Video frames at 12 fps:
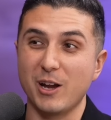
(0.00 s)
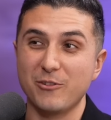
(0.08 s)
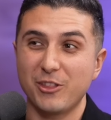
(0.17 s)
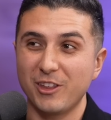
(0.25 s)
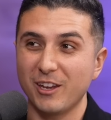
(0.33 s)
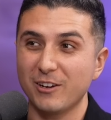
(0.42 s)

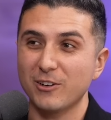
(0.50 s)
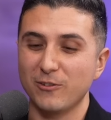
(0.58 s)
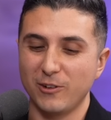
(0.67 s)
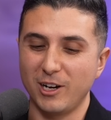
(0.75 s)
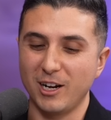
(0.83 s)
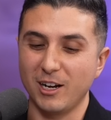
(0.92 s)
everything,
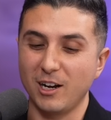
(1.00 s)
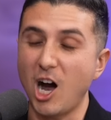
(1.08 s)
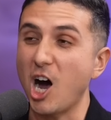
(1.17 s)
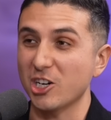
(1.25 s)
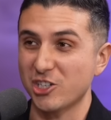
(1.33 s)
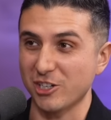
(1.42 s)

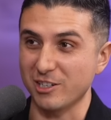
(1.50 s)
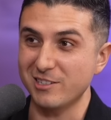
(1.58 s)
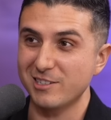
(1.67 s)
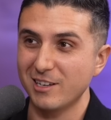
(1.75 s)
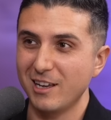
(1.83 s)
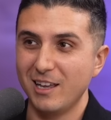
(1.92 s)
auctions.